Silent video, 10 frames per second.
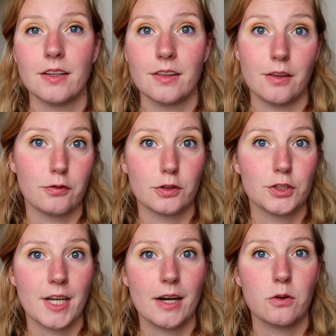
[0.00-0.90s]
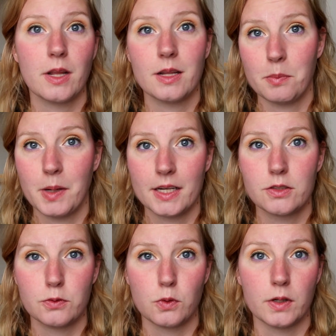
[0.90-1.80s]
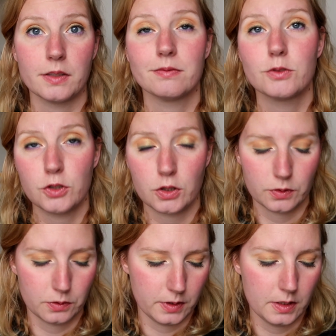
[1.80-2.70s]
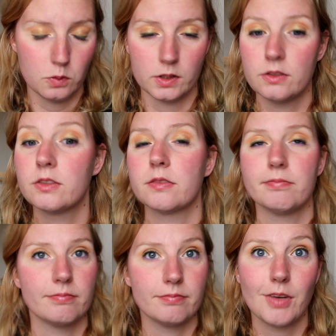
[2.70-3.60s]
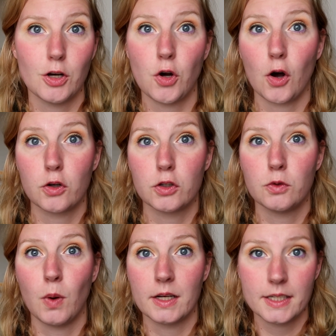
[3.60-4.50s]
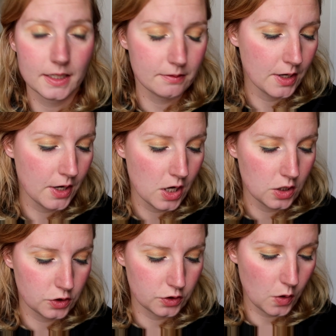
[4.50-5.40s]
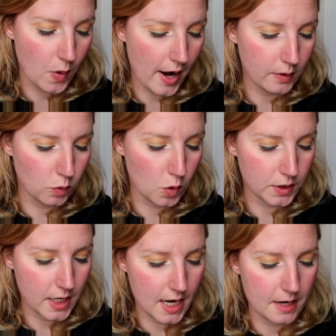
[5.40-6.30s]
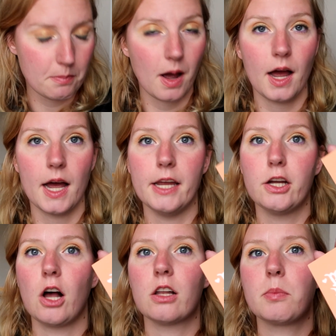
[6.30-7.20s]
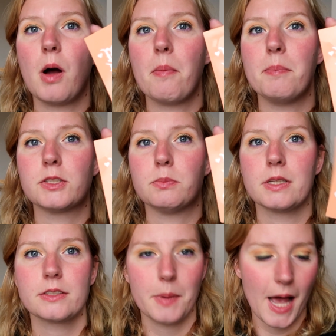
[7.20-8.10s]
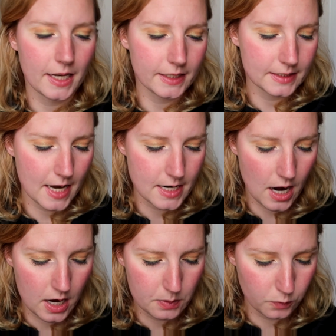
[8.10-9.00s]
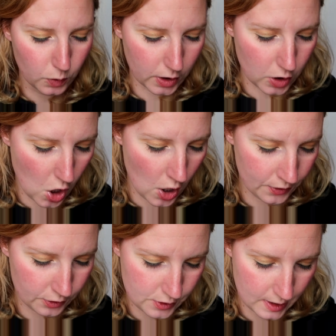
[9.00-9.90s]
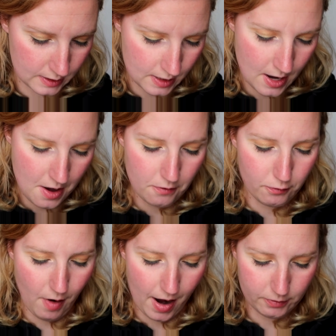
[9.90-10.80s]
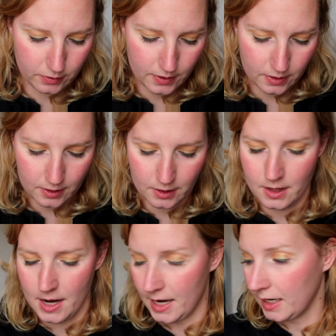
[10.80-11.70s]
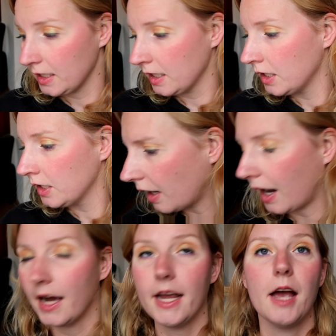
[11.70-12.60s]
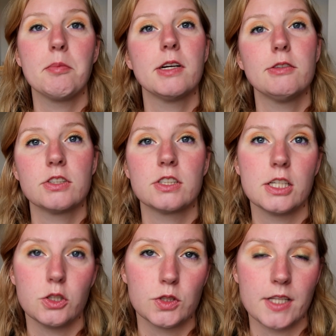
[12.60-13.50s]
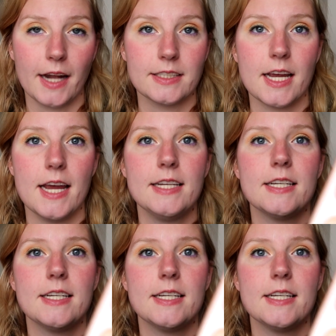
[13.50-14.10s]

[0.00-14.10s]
the first shadow that I picked for starts with V was not good quality. So I rolled in my ColourPop Miss Bliss palette and I'm working on the shade Vibrant Thing. I had previously used that 8